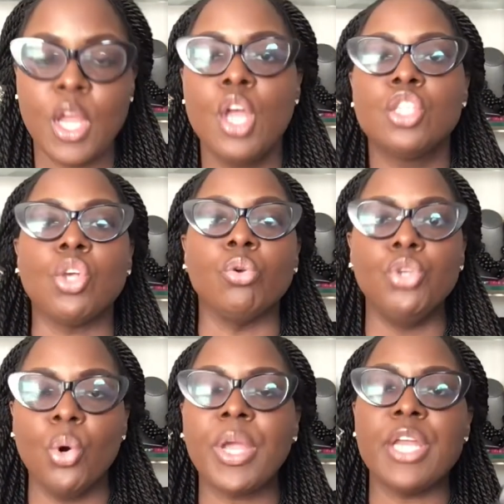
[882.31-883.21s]
so
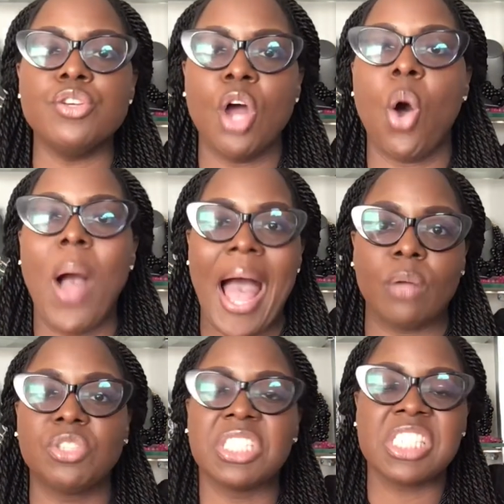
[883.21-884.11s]
you can know how
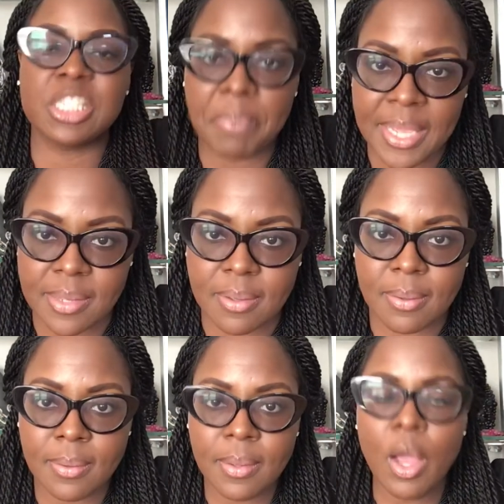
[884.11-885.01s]
to speak
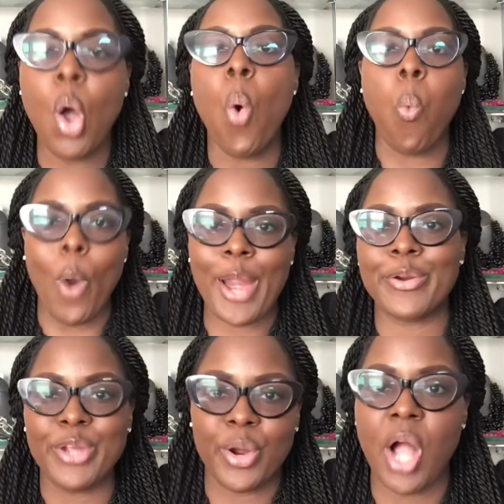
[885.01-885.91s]
where
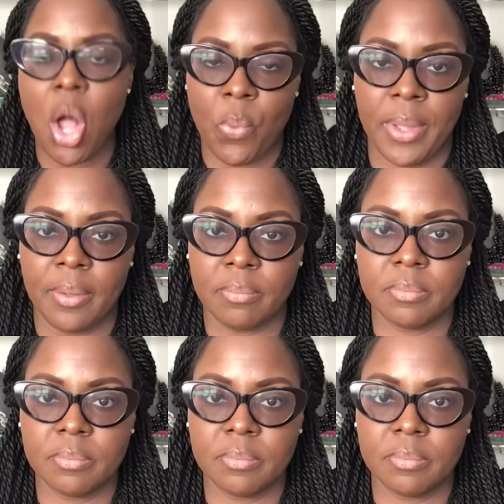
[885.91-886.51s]
you're going.